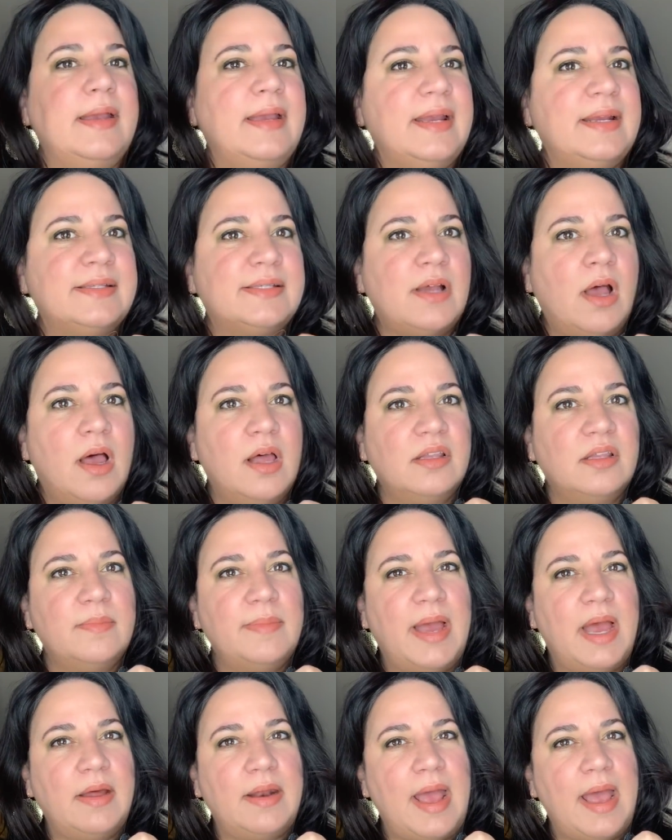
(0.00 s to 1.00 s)
It's all
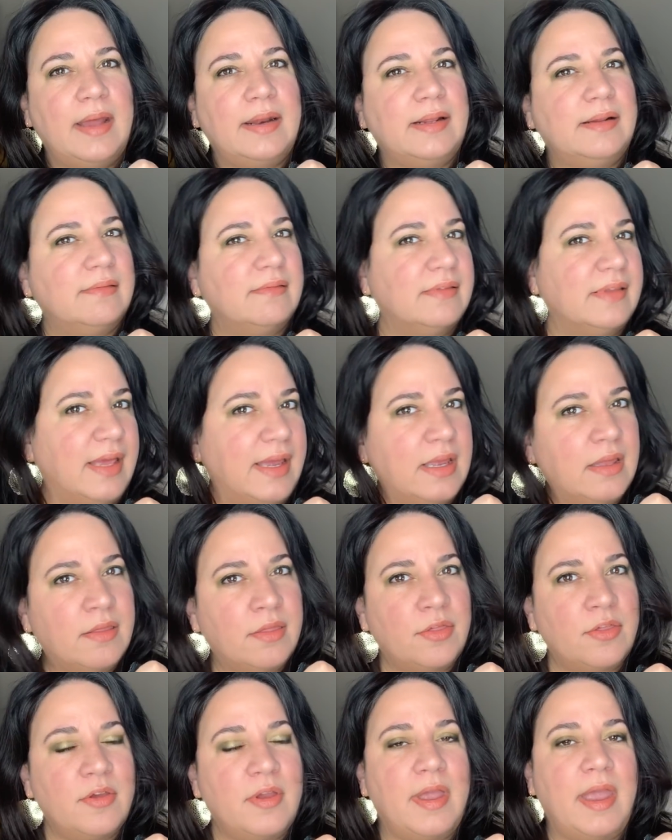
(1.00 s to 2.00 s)
about adding
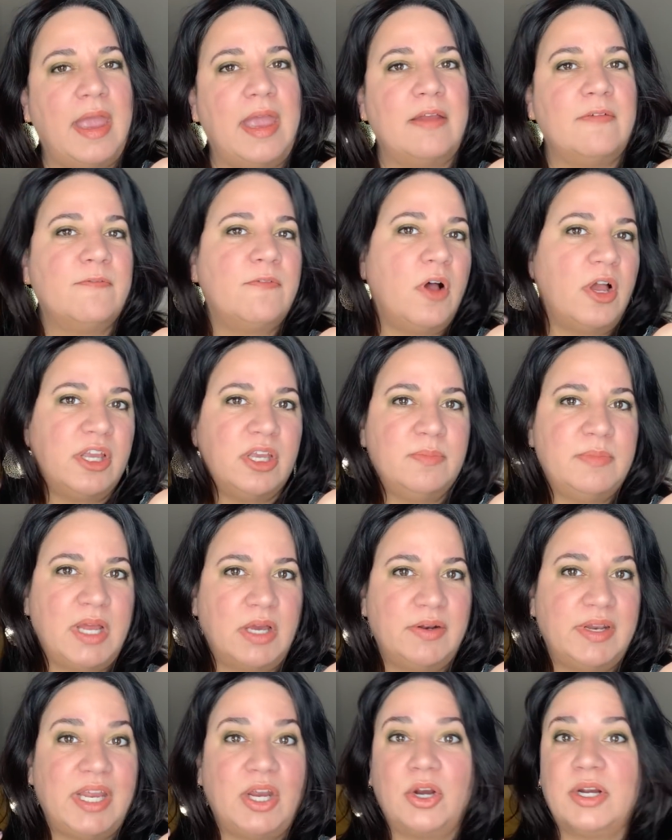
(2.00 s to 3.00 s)
length and volume
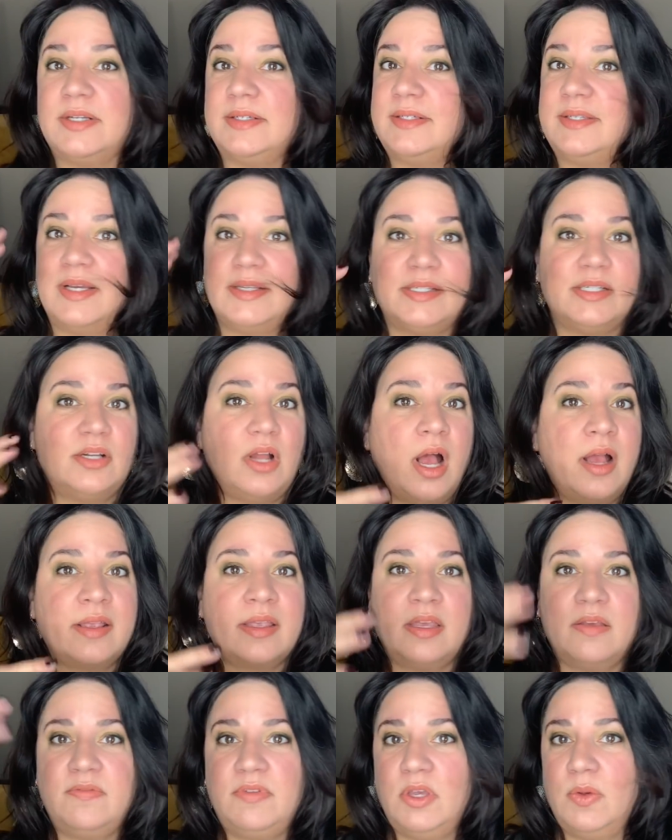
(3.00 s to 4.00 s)
down here. It does not
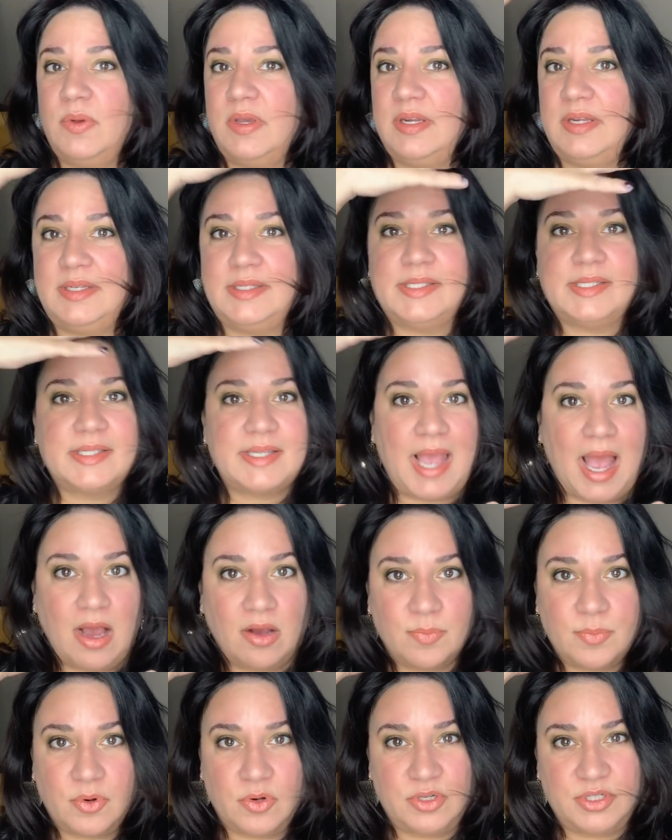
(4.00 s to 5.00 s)
give you any
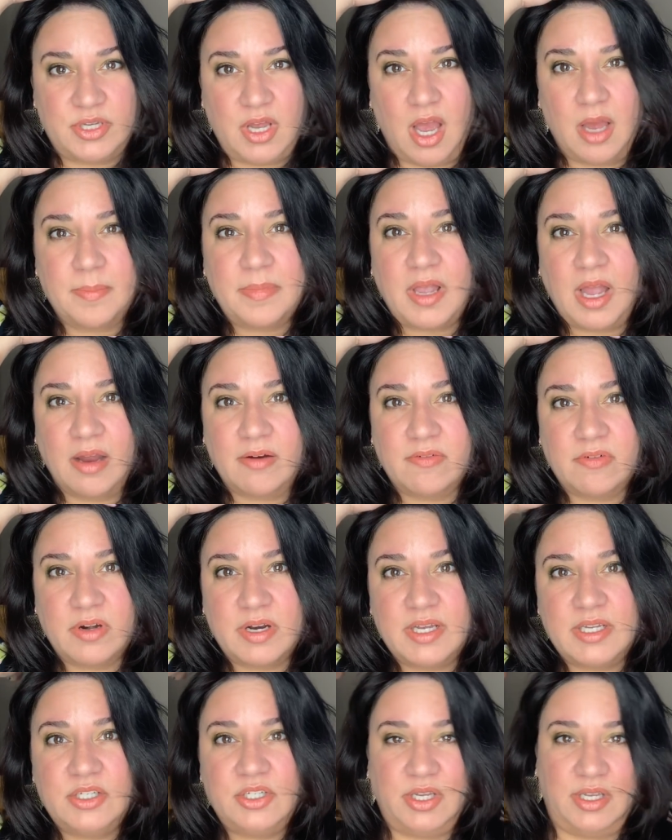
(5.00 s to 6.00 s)
scalp or top
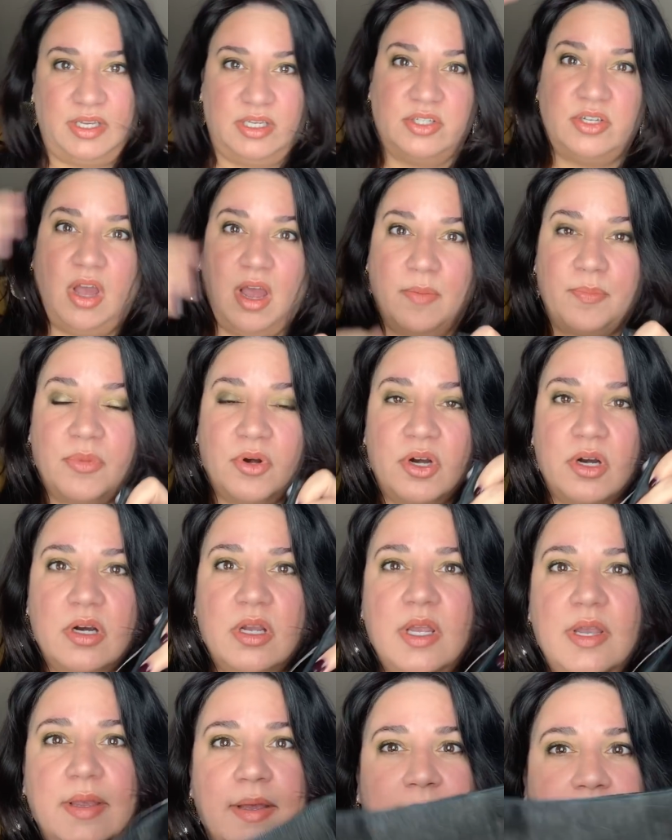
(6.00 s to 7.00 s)
coverage like a
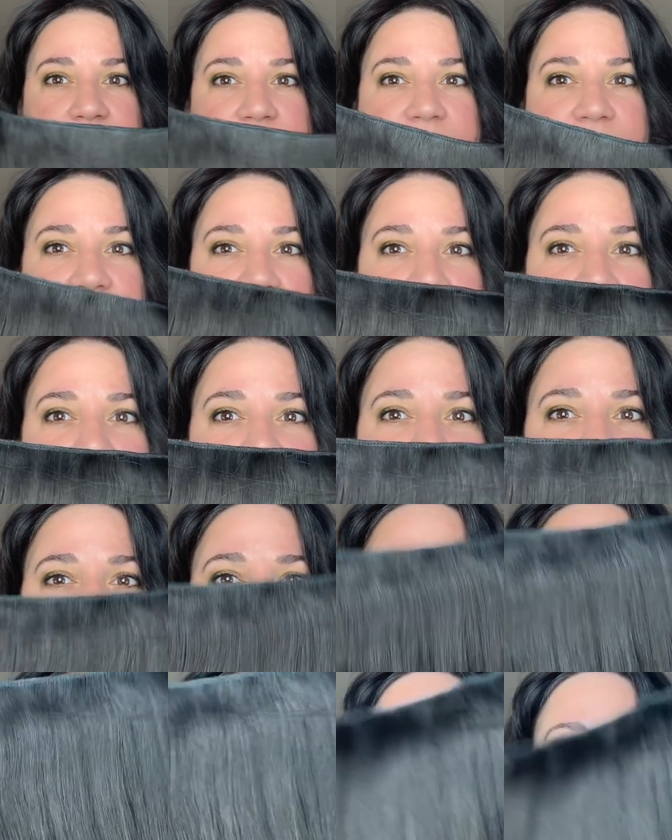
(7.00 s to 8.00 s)
topper. It's just an
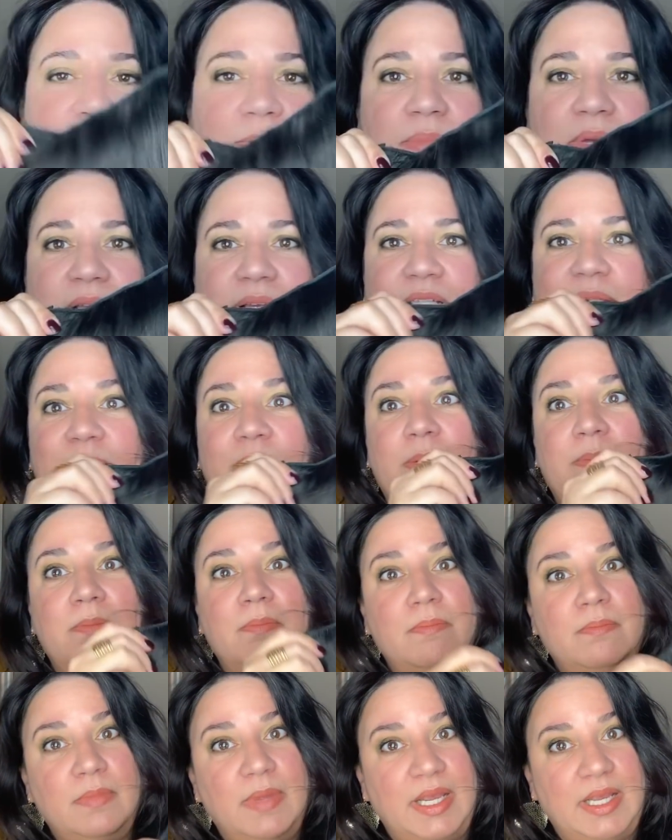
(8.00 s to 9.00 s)
extension piece, but
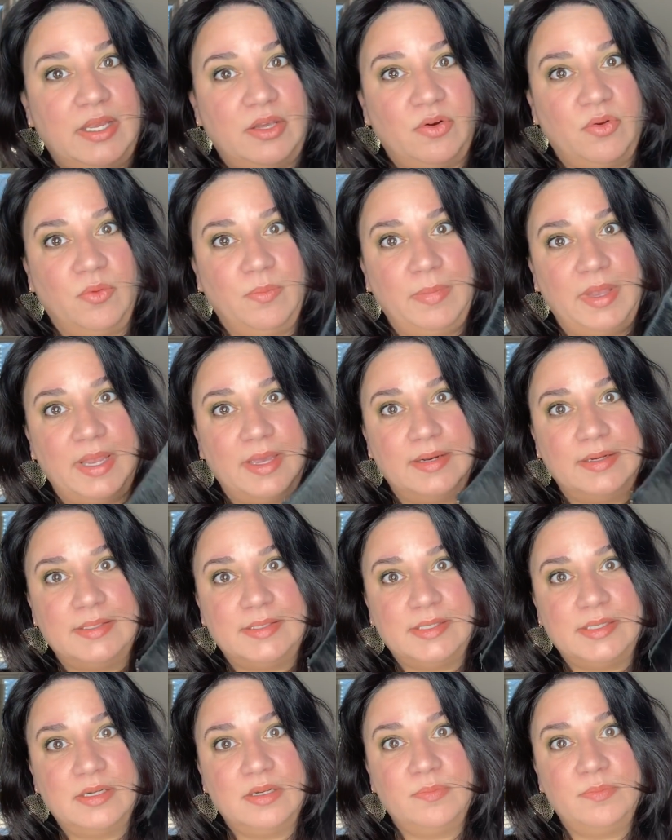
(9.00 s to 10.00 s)
man, oh man,
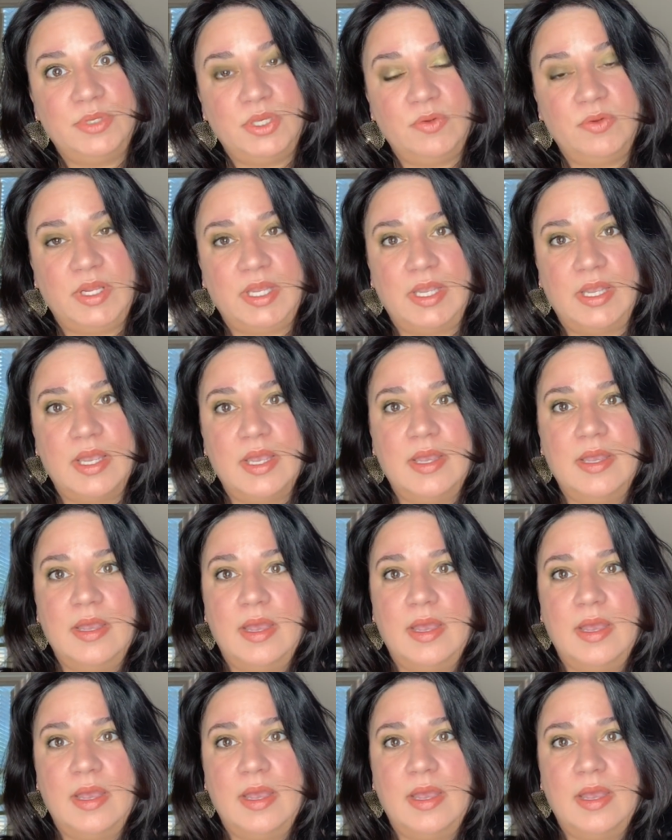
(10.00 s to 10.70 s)
is it a beauty.